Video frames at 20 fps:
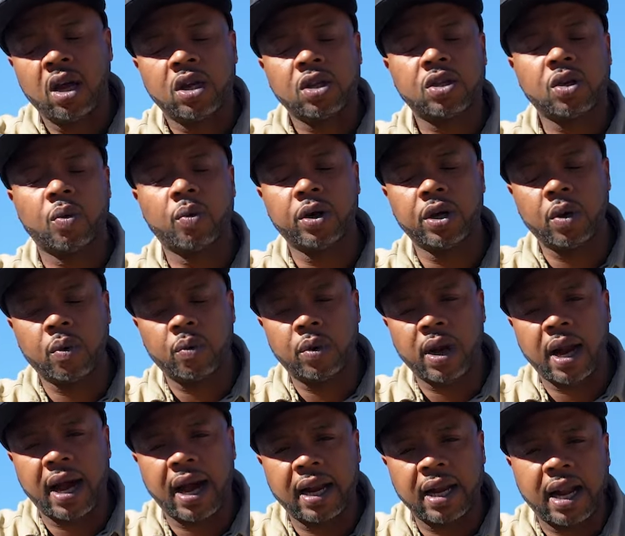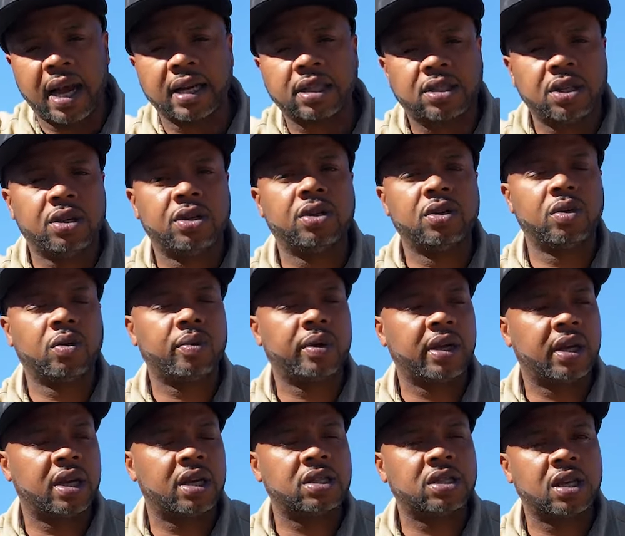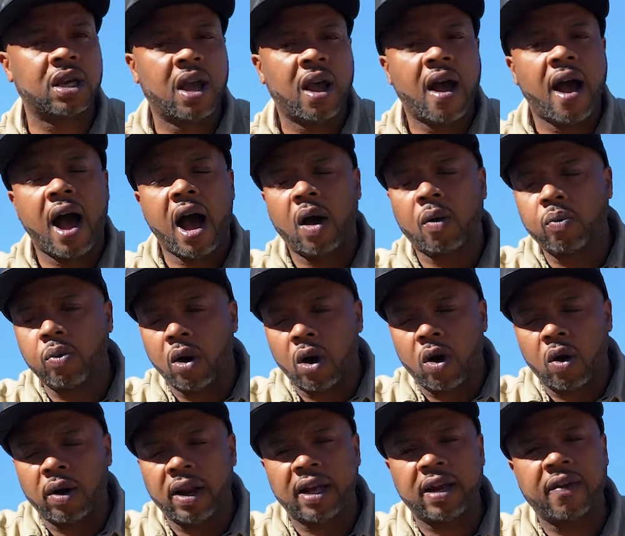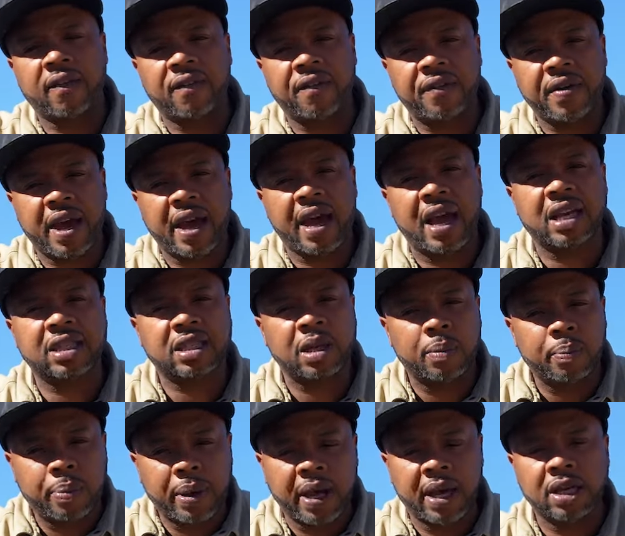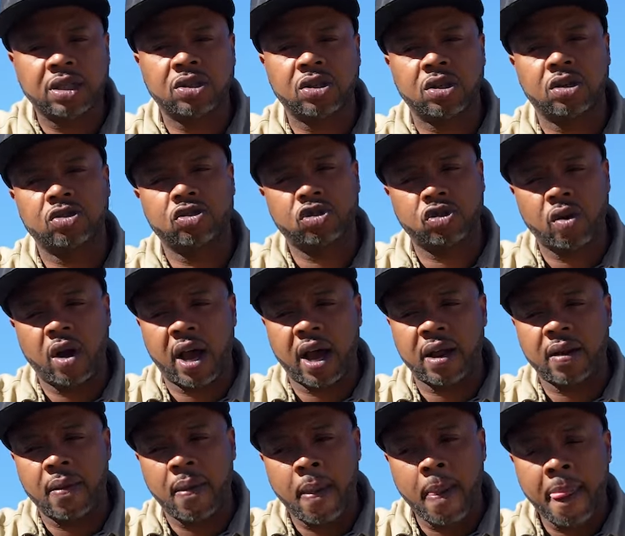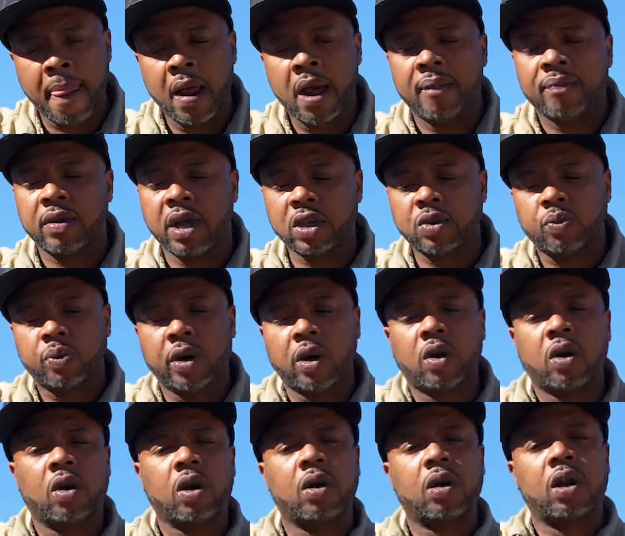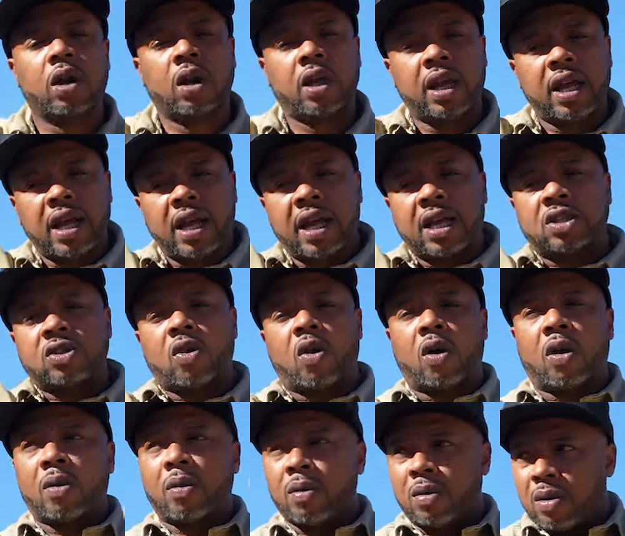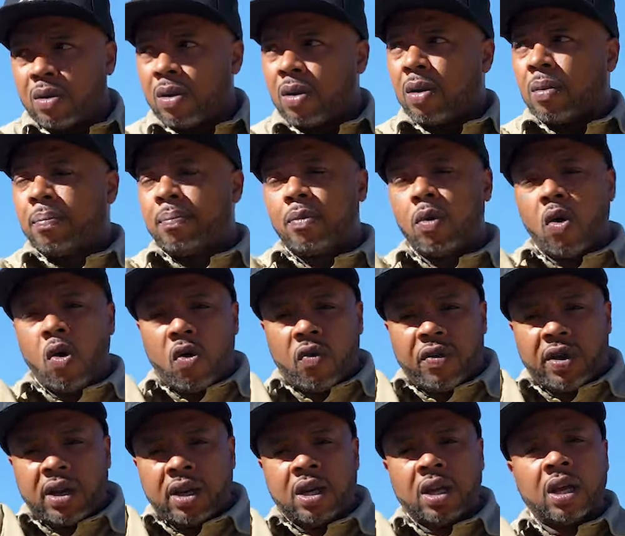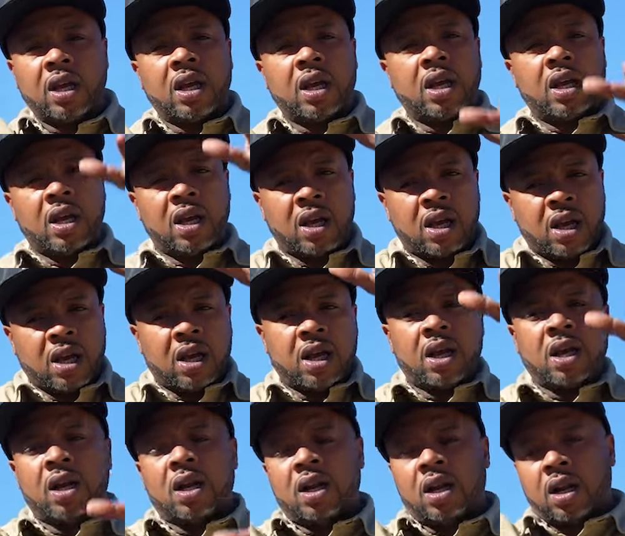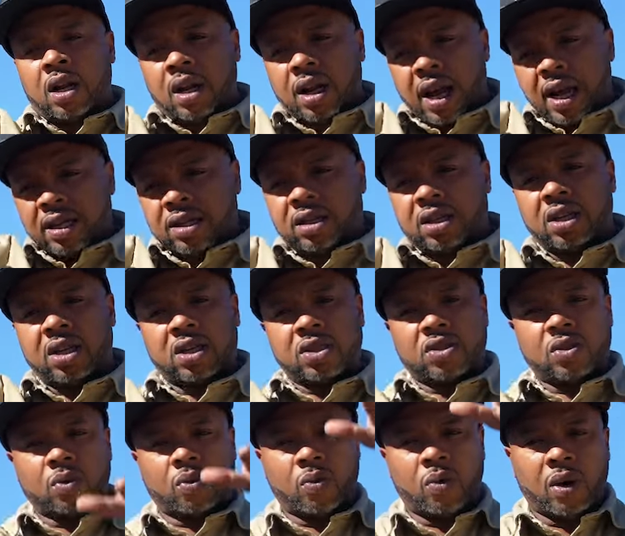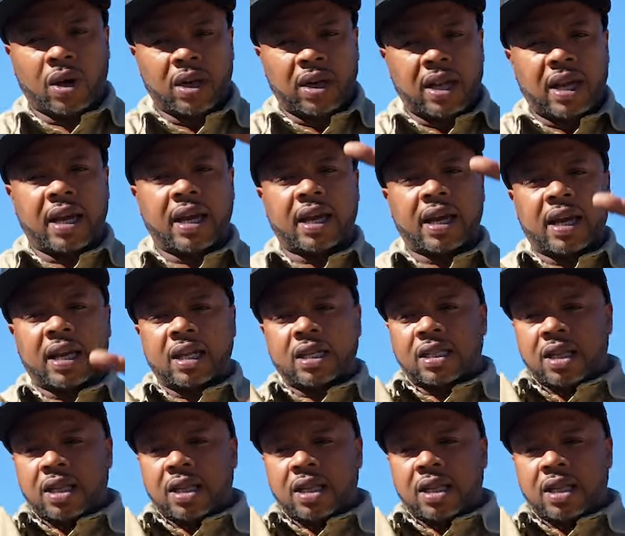So what I like to do is I roll at a fast-paced trot. That's where legs are moving like this, one leg at a